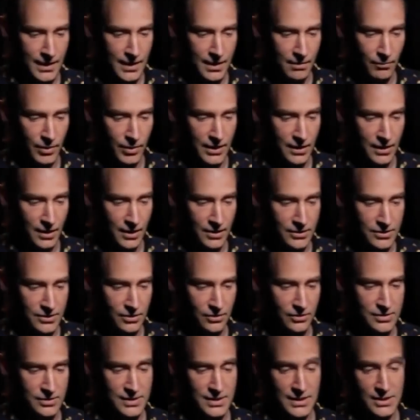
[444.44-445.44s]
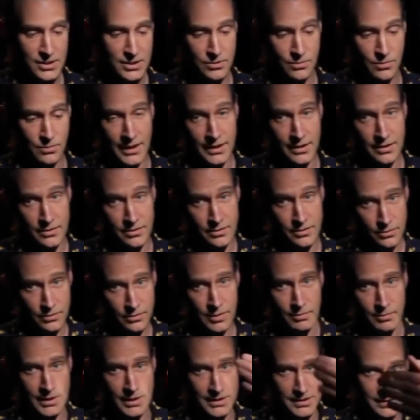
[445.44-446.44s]
but it also sees right through the
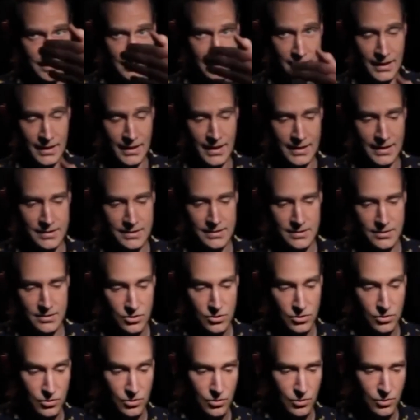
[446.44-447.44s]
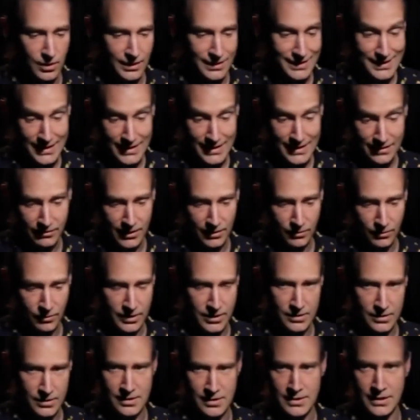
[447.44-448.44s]
plexiglass to a TV, which
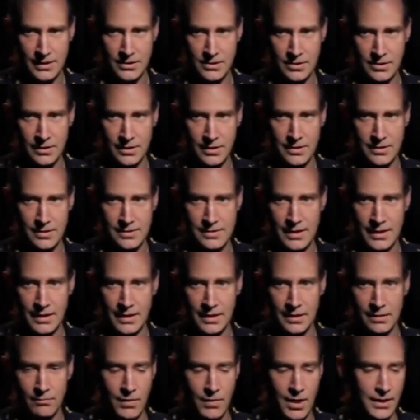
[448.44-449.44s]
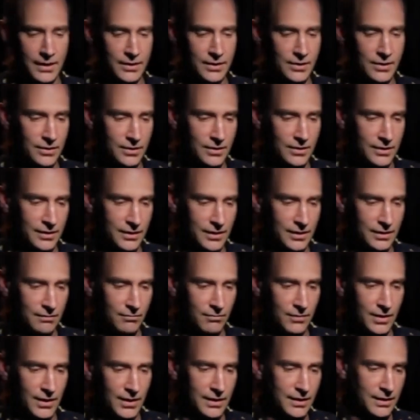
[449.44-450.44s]
is essentially the second monitor in
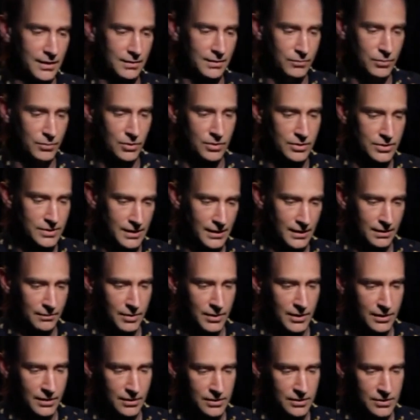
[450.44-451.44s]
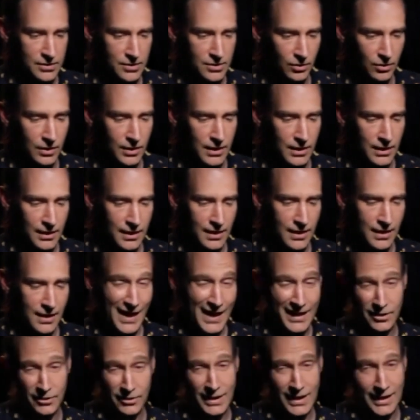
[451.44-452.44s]
my computer setup here. So
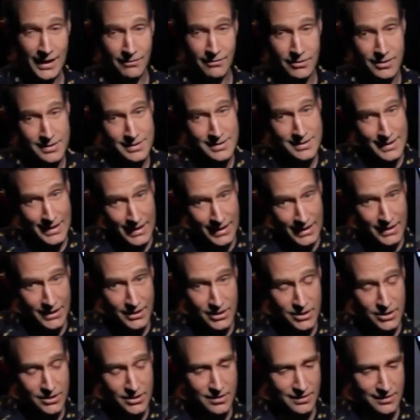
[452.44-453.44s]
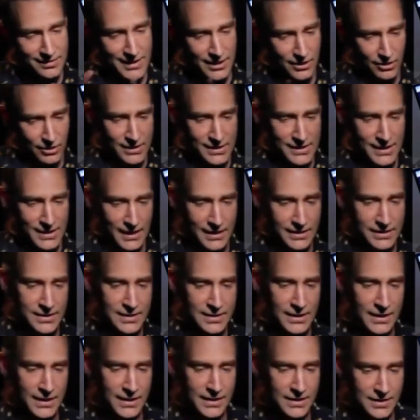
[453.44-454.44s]
I don't have a stage, a secret side
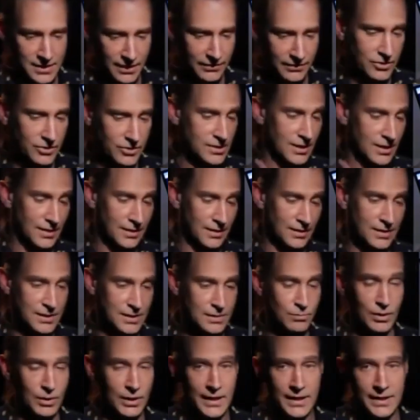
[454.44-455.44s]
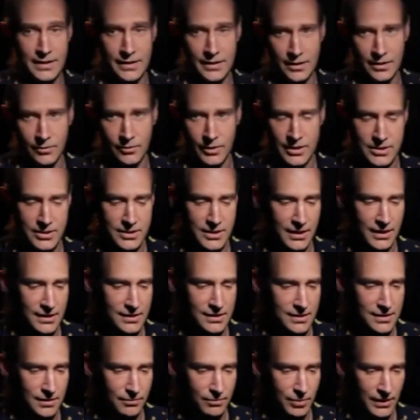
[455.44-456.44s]
stage. I've just got a display there, which takes
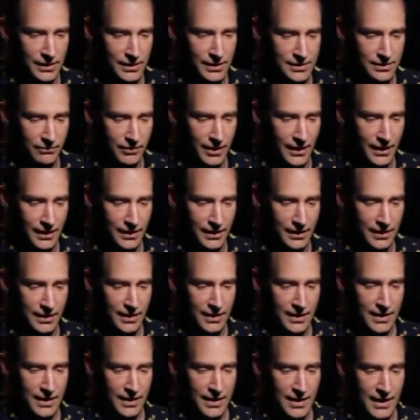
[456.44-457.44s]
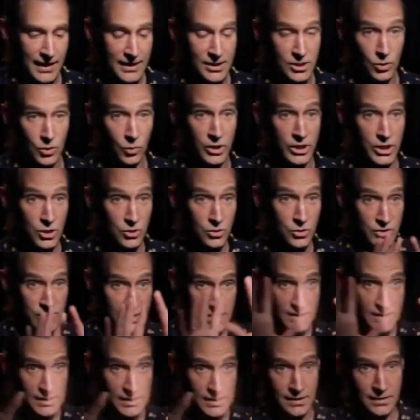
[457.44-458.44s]
the place of that. And so what you
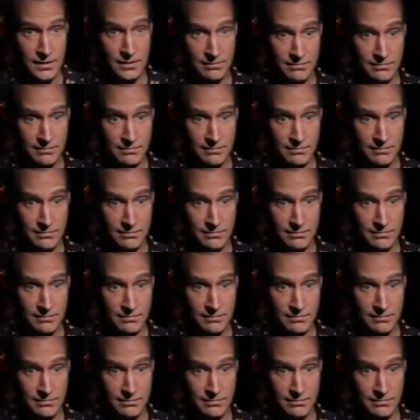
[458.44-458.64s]
see